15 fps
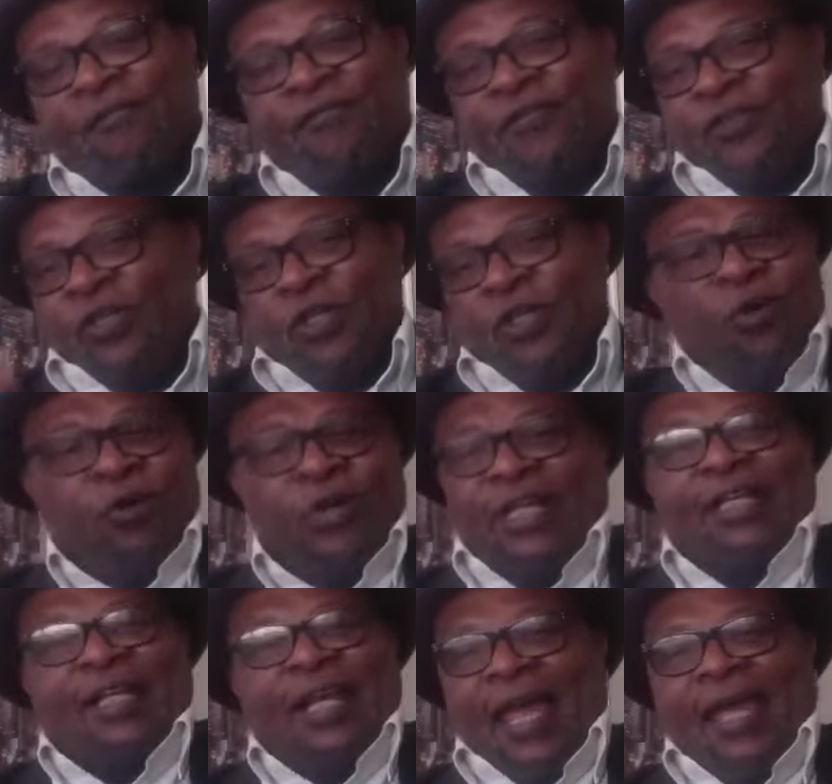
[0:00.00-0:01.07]

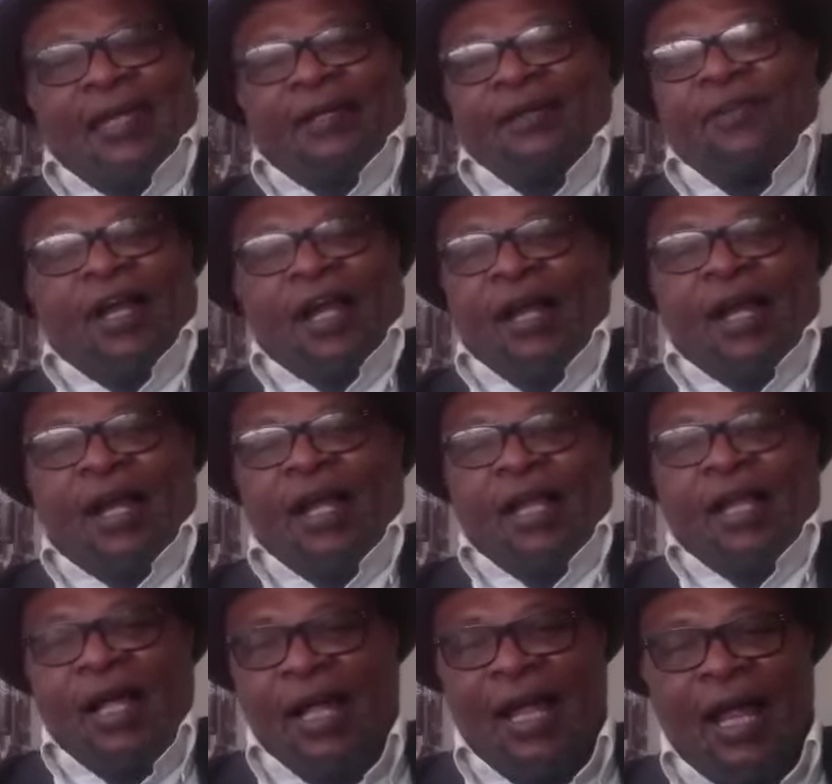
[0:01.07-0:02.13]
Fiori, like uh,
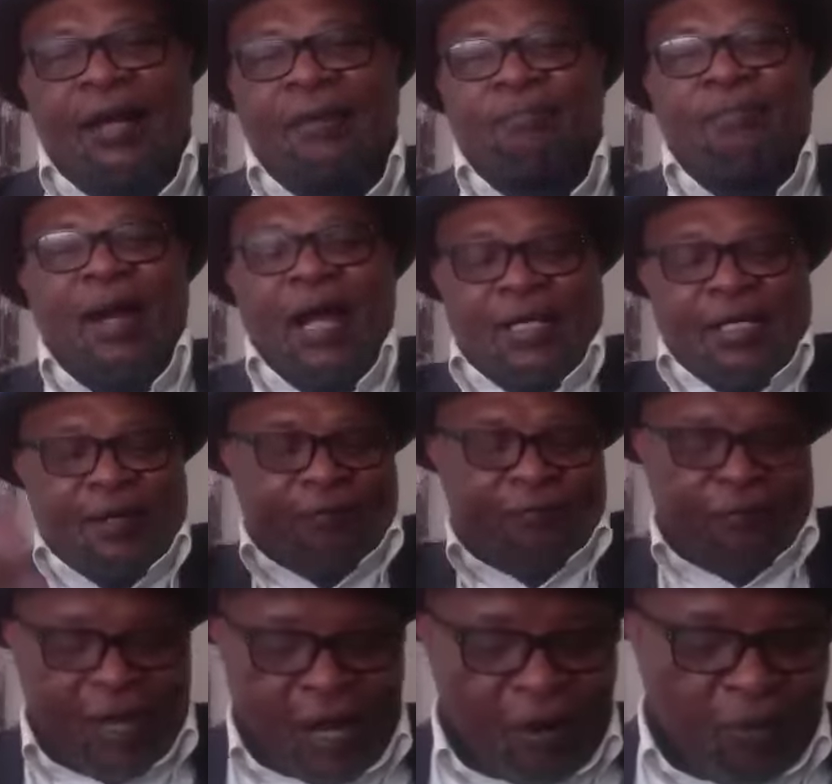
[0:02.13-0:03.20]
uh, Armani
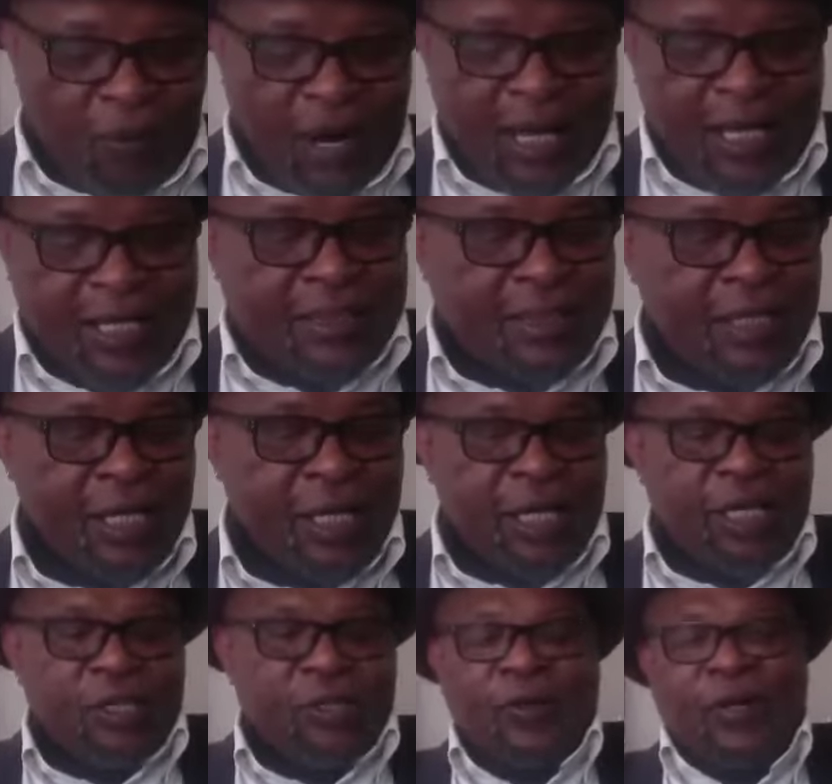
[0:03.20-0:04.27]
flowers.
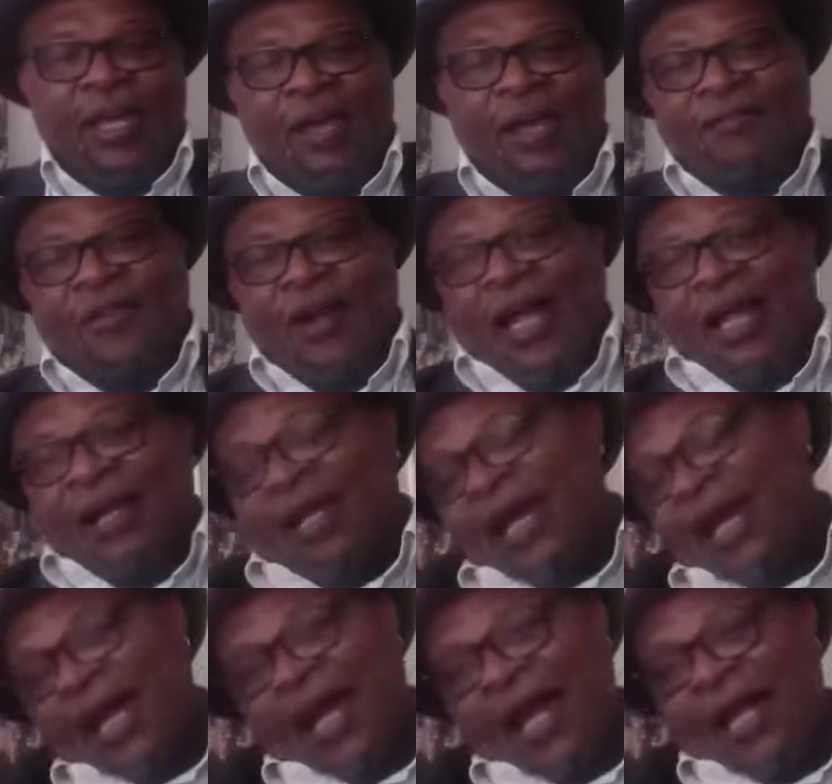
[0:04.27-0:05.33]
You have uh,
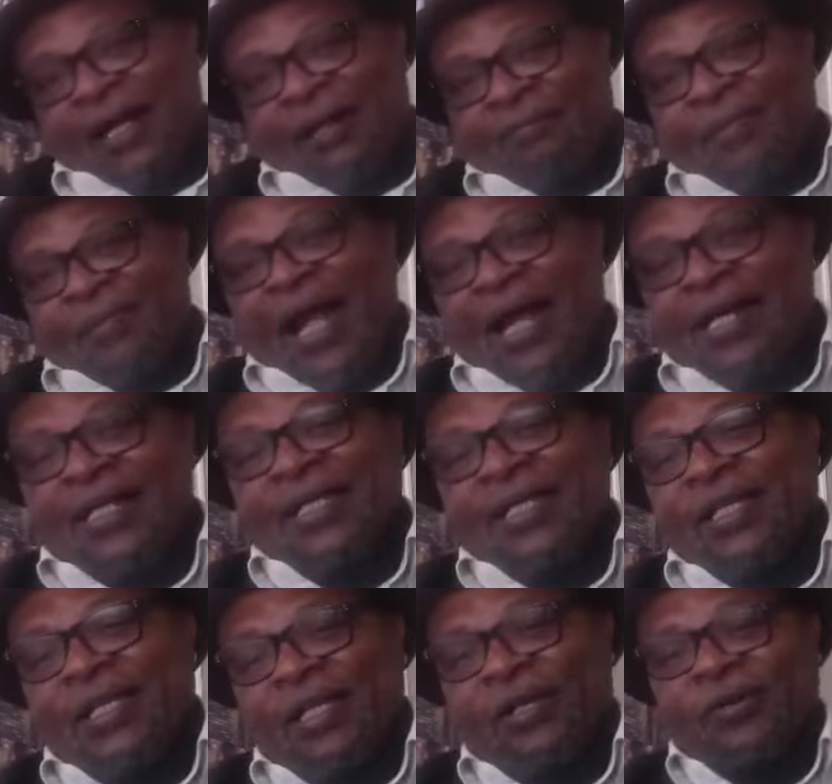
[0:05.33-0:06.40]

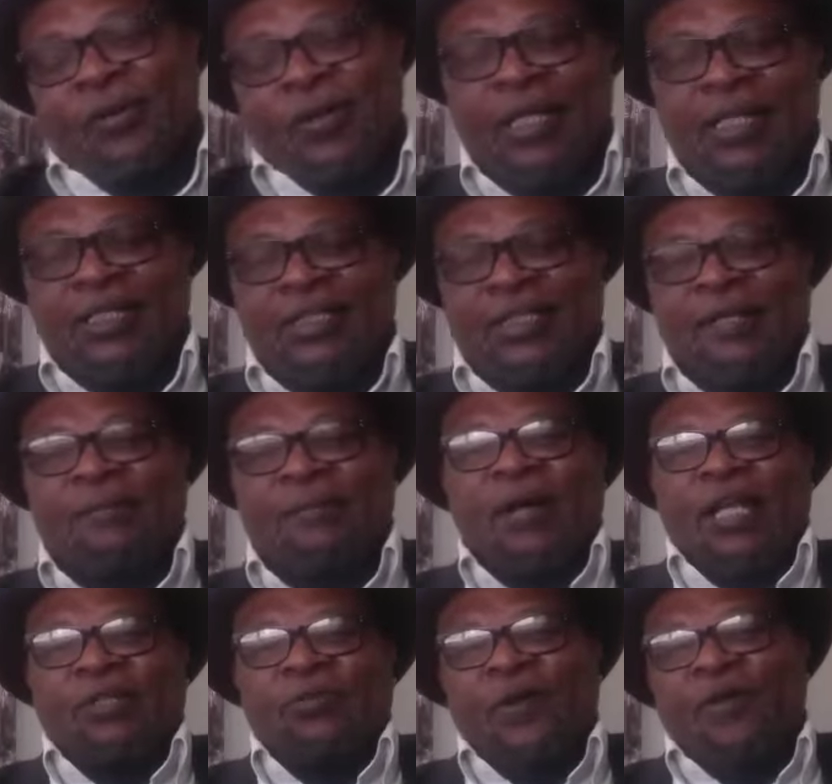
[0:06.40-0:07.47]
Armani collection.
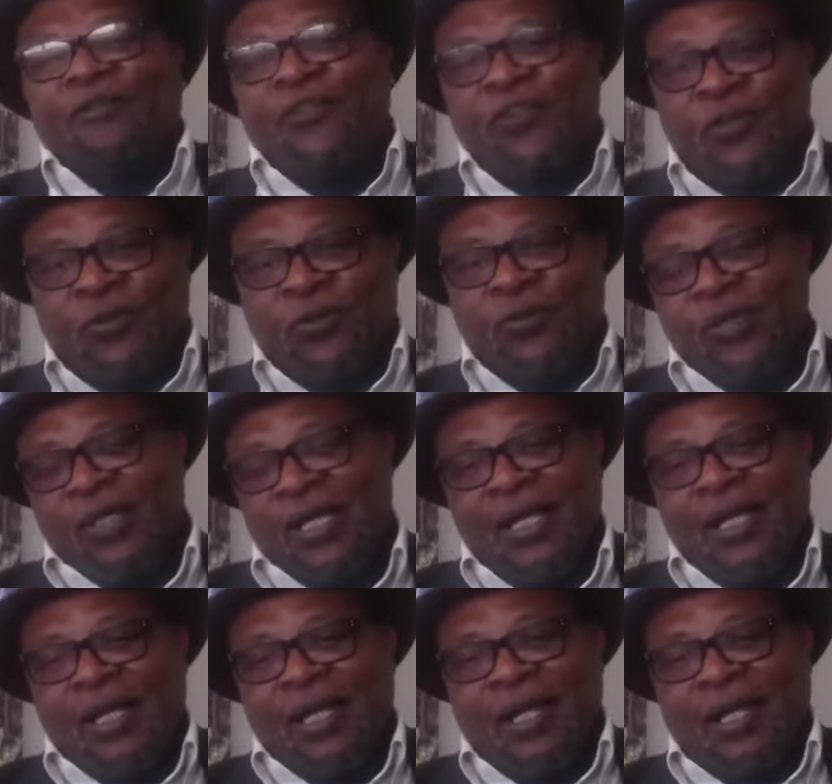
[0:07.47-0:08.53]
But with you,
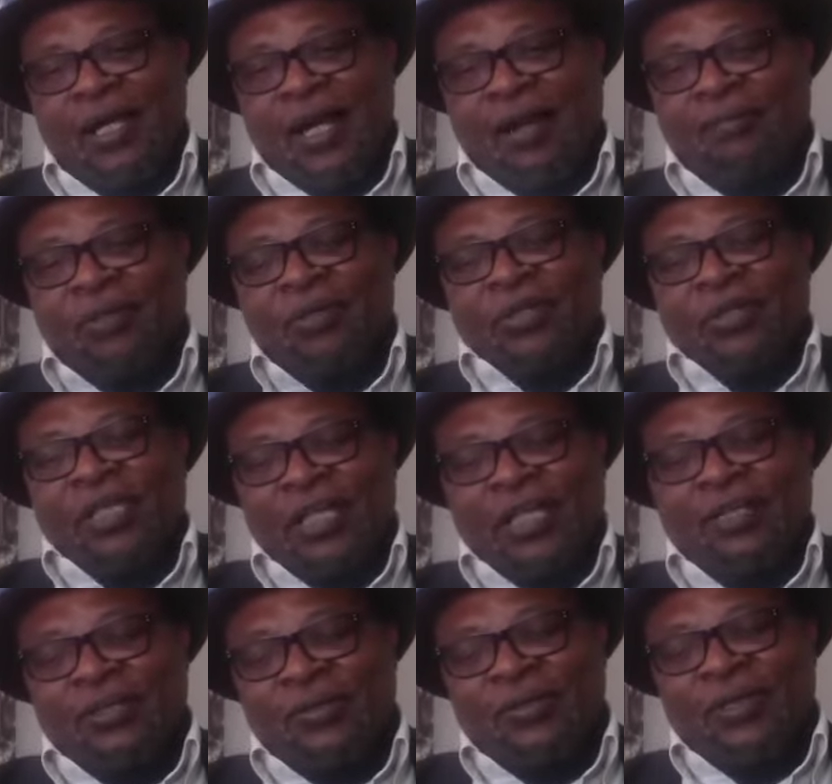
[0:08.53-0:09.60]
I'm looking
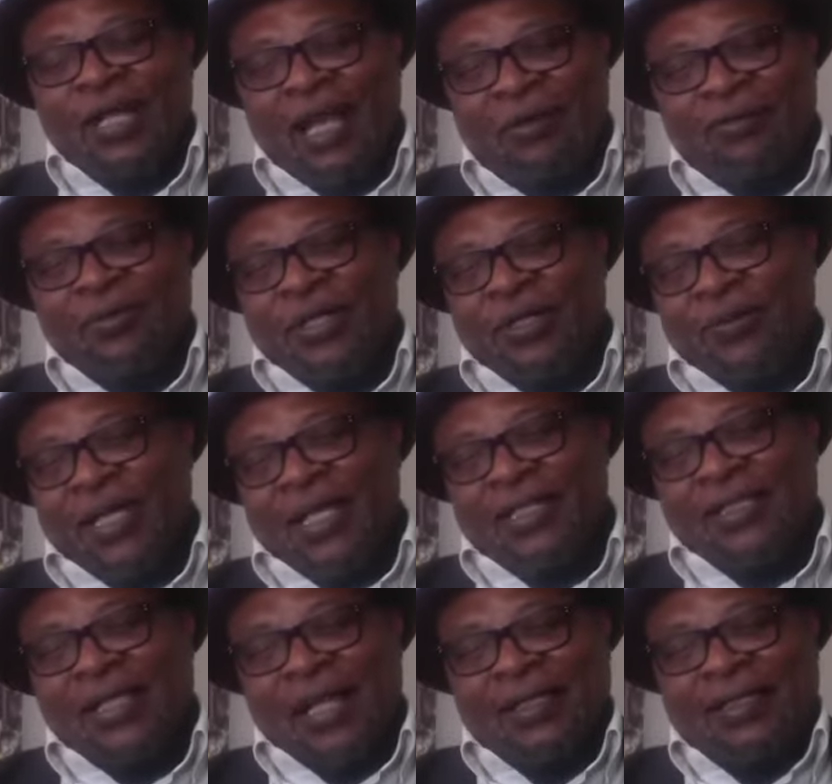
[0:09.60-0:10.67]
at you like when we
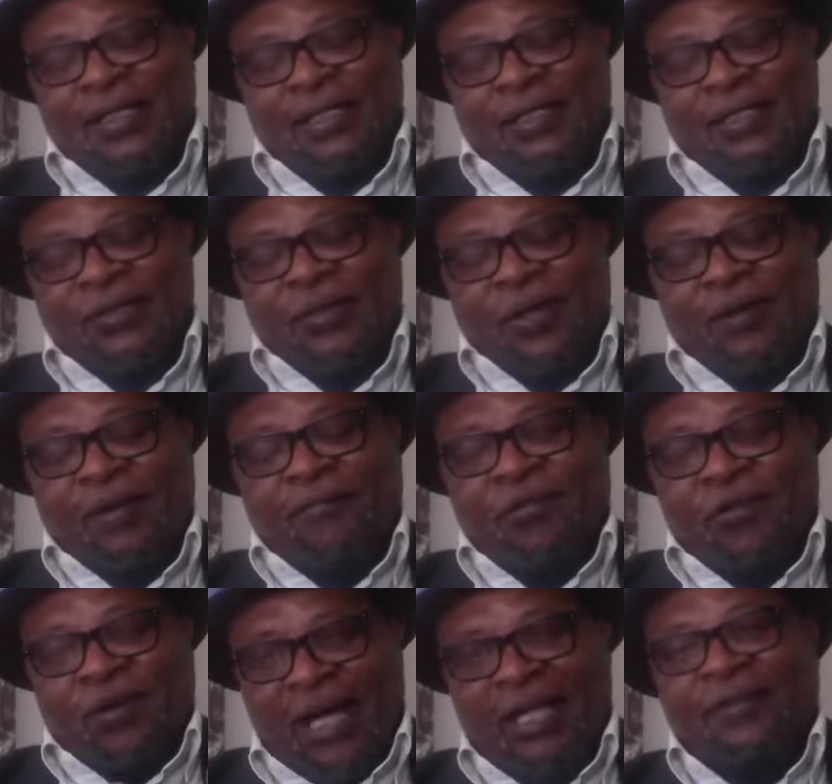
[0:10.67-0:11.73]
started, you have
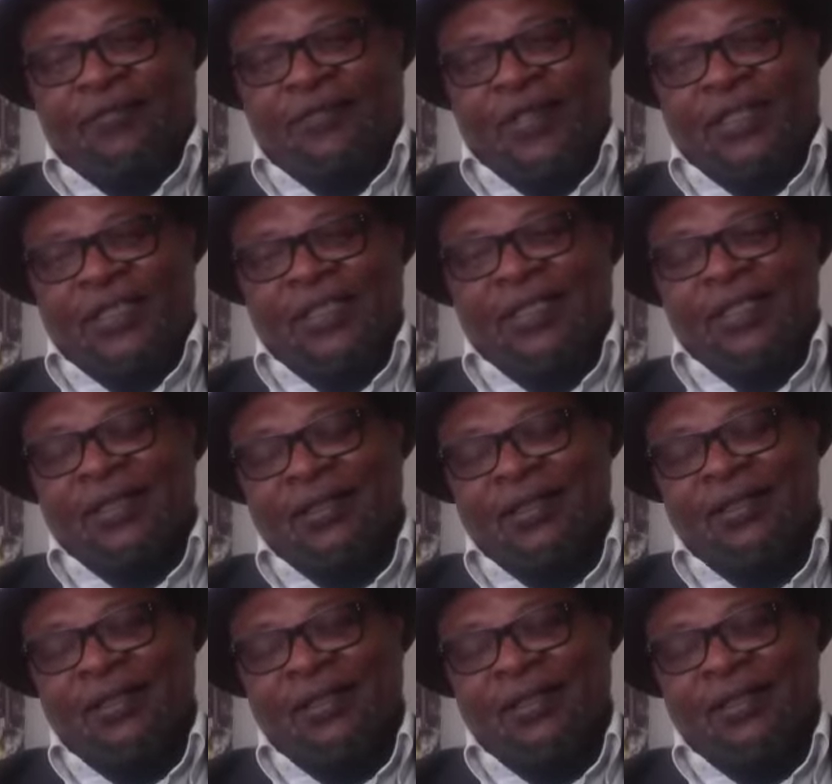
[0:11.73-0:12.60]
Vukani Fashion,